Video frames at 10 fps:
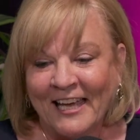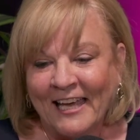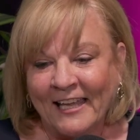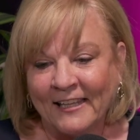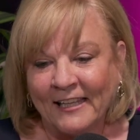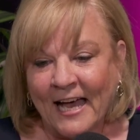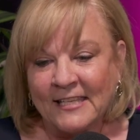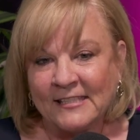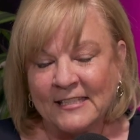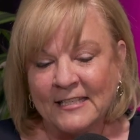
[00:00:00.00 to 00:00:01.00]
And the
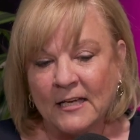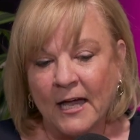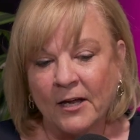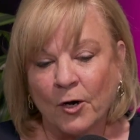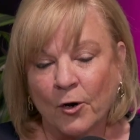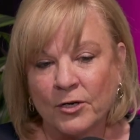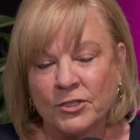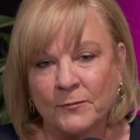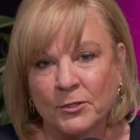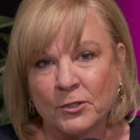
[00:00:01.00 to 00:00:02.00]
last thing I
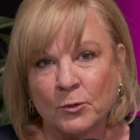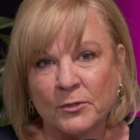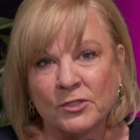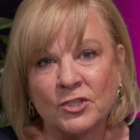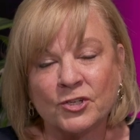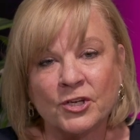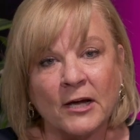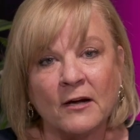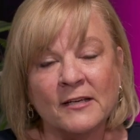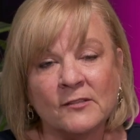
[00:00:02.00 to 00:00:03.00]
encouraged him to do was to
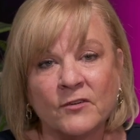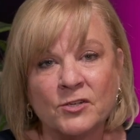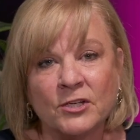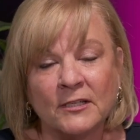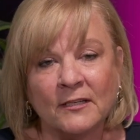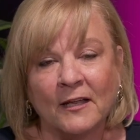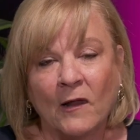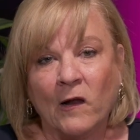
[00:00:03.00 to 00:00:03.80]
share his vision